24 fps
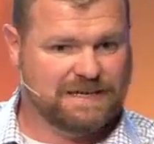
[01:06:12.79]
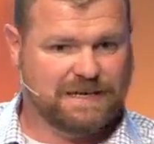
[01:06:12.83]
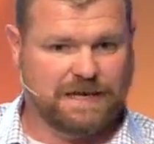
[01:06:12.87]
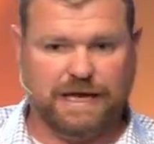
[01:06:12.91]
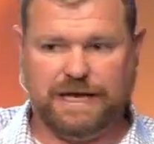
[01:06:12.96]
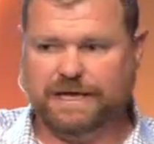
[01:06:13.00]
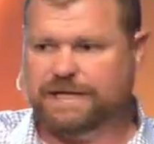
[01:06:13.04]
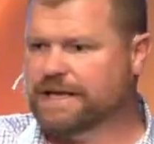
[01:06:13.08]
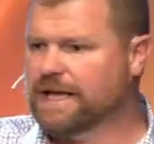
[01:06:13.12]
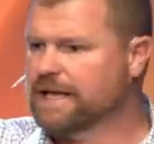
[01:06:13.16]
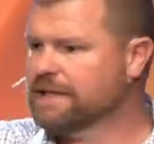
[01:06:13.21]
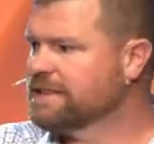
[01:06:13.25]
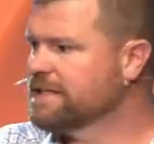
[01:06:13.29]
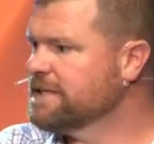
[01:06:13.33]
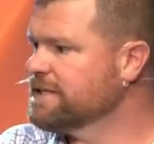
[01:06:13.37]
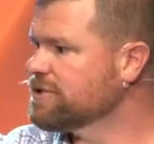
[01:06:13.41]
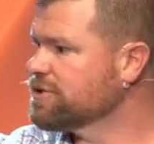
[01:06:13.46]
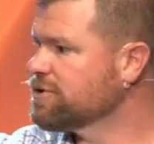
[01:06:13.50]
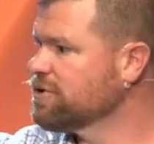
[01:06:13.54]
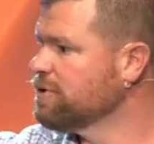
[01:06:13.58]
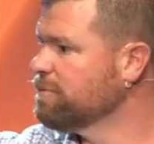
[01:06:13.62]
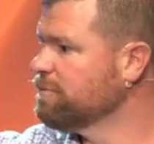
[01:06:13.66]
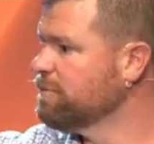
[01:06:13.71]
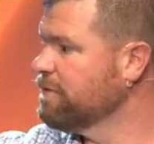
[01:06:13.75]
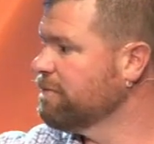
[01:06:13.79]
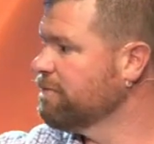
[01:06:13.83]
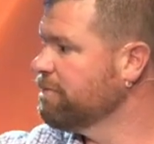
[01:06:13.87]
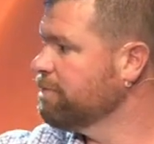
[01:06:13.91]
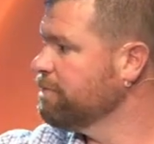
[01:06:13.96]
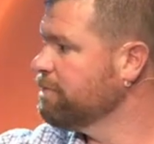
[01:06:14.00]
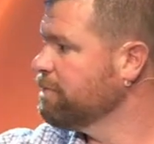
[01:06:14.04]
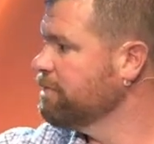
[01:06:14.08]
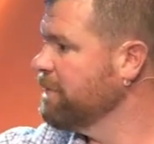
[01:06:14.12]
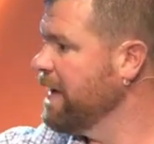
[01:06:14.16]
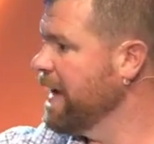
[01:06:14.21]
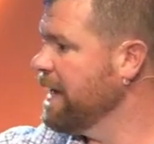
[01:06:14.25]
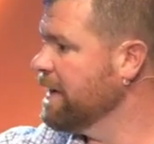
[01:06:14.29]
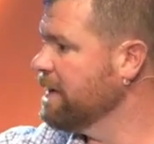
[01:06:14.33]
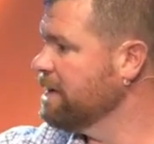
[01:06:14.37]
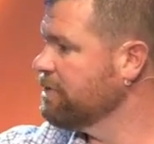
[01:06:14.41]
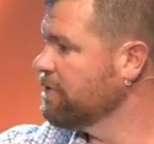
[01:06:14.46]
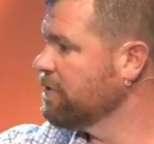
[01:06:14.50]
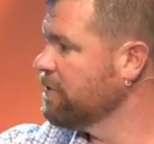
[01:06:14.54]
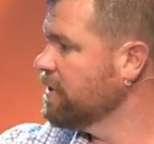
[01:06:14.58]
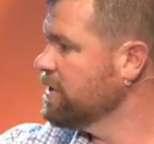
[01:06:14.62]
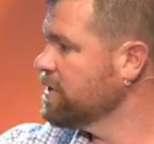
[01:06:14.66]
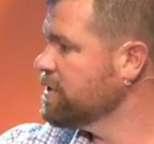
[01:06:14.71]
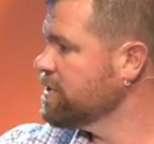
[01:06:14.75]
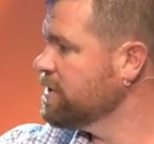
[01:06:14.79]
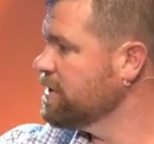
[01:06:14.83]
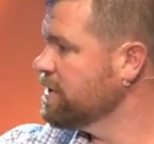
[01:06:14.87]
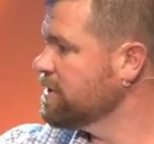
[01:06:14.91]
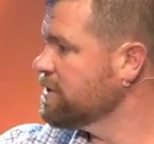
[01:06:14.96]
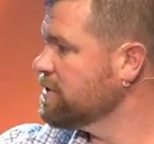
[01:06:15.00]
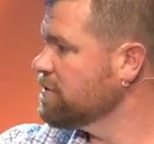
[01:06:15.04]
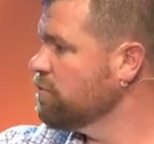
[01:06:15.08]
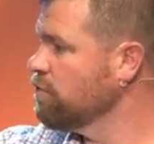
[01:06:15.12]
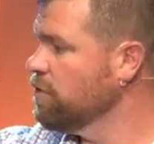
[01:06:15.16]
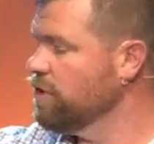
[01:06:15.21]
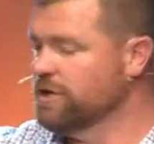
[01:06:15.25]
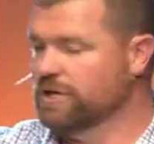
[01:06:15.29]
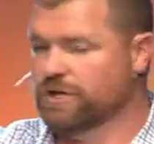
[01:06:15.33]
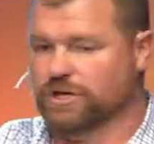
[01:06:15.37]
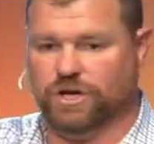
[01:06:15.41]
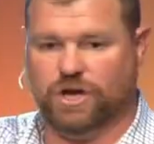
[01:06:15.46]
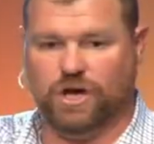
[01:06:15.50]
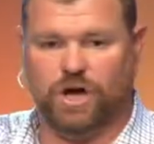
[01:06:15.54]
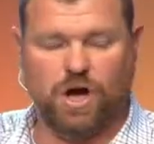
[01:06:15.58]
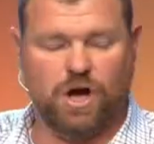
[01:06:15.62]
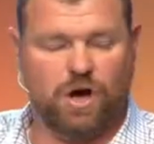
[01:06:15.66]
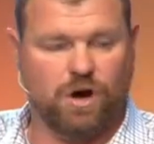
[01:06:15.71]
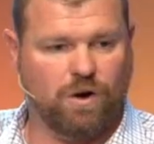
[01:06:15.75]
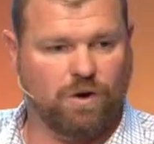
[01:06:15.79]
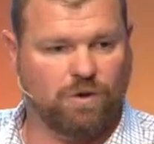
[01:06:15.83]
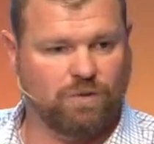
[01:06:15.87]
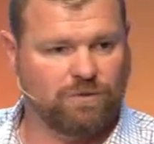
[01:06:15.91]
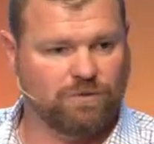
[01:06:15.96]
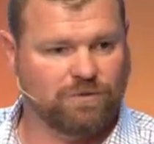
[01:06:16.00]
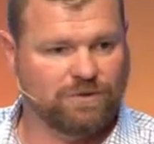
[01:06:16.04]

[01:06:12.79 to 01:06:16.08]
And yet this band of Christians wouldn't go.